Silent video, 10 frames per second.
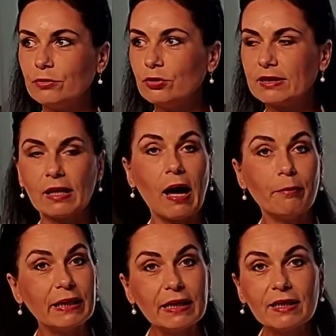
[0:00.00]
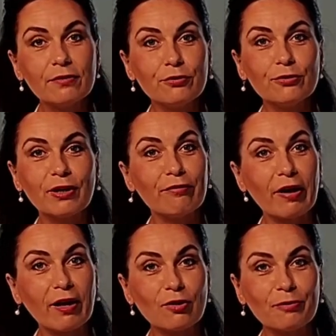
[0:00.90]
use labneh if you're
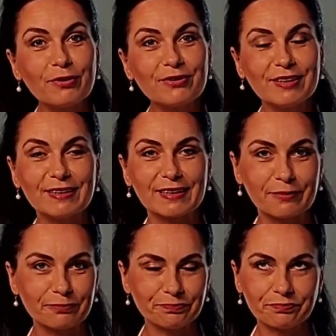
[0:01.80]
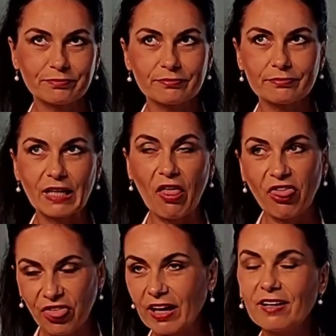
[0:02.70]
available. It's a
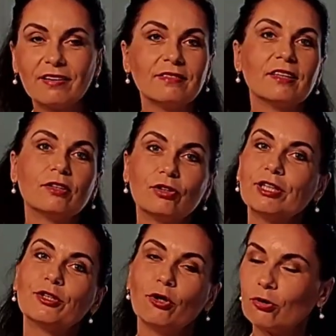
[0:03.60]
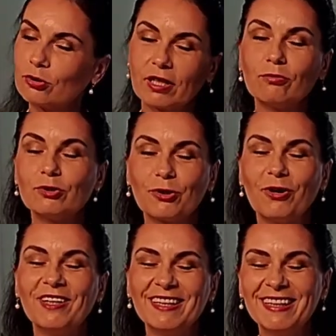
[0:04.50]
thicker Greek yogurt, I would
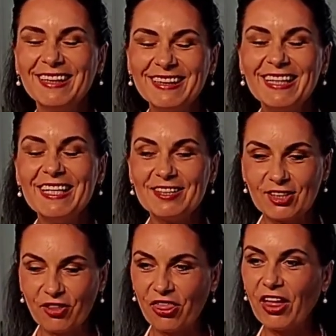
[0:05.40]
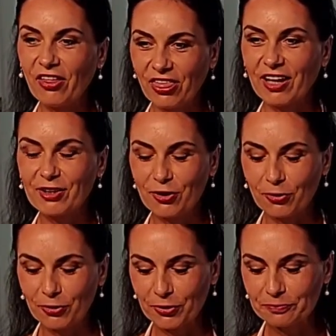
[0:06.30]
call. It's a thick
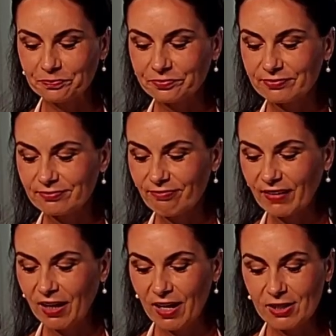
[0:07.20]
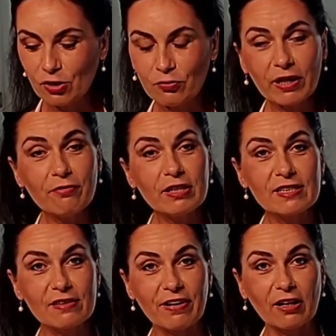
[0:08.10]
yogurt. So whatever
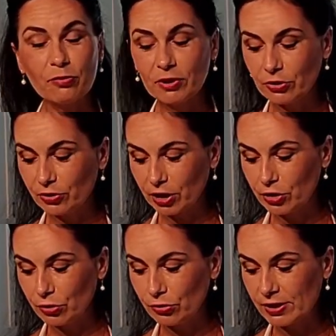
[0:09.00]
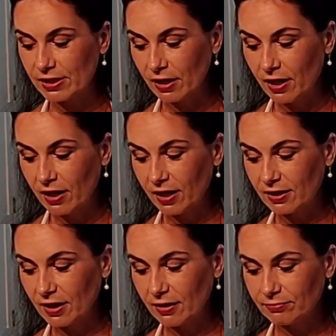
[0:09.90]
is available, you can use
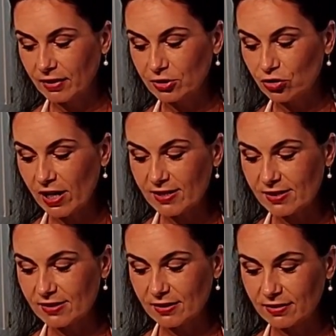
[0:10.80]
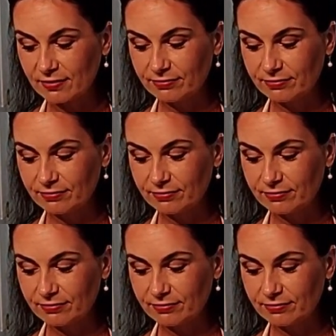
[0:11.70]
in a dress.